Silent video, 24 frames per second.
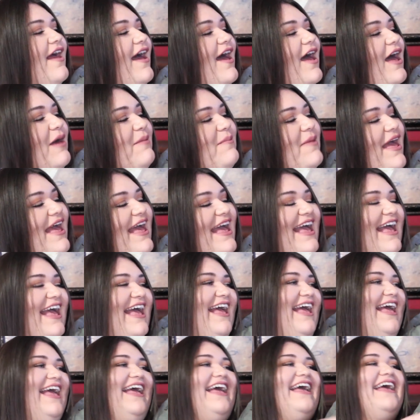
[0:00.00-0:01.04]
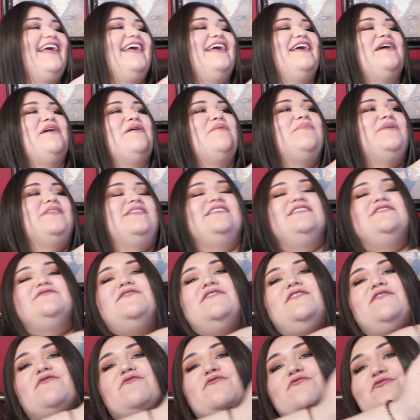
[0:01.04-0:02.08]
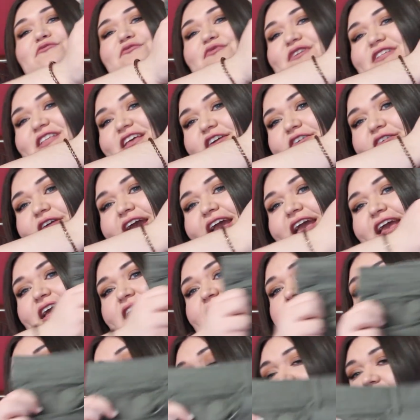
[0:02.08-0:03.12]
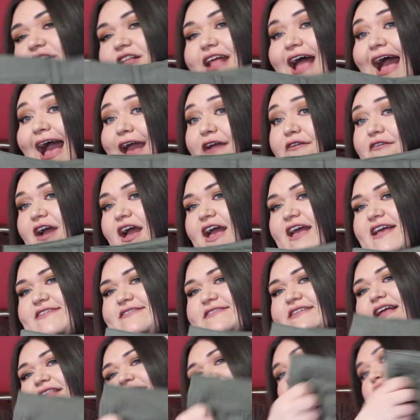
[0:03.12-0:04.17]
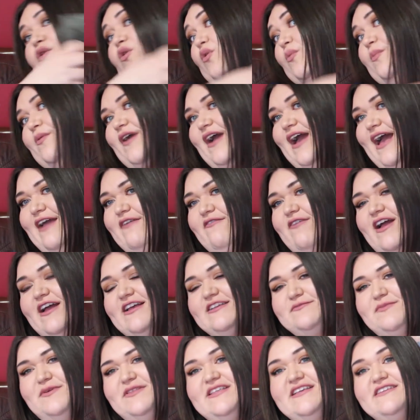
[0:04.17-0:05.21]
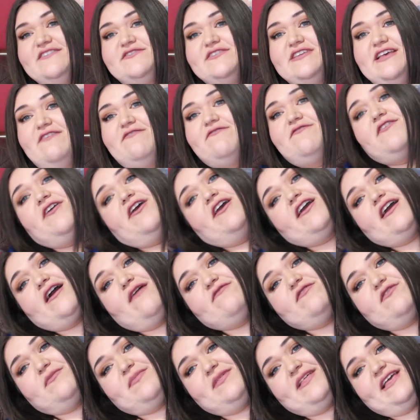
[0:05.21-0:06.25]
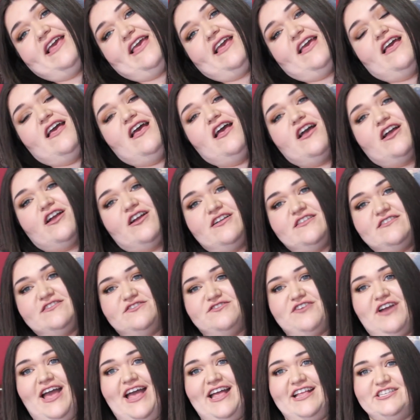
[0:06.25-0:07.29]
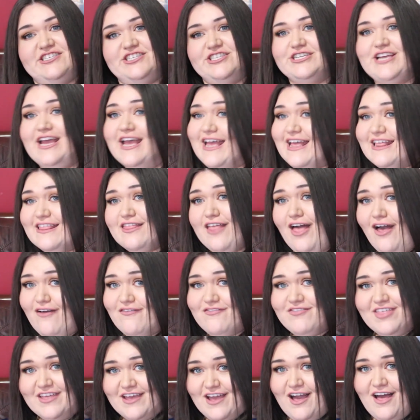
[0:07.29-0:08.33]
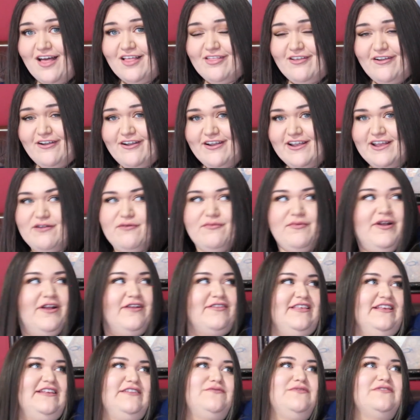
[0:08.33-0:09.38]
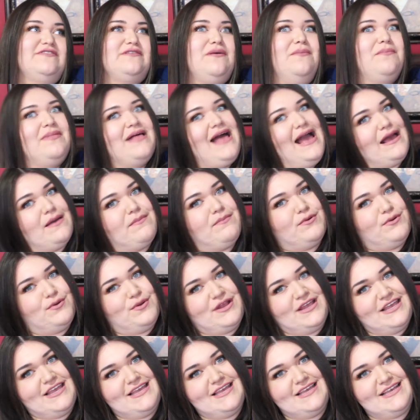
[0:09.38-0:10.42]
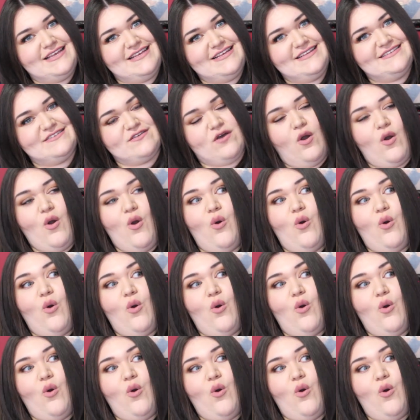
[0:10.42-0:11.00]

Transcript: But these fit really great. A good high rise, not the uber high rise, but these sit very comfortably. Good stretch. Love the color. Could wear these with some black booties.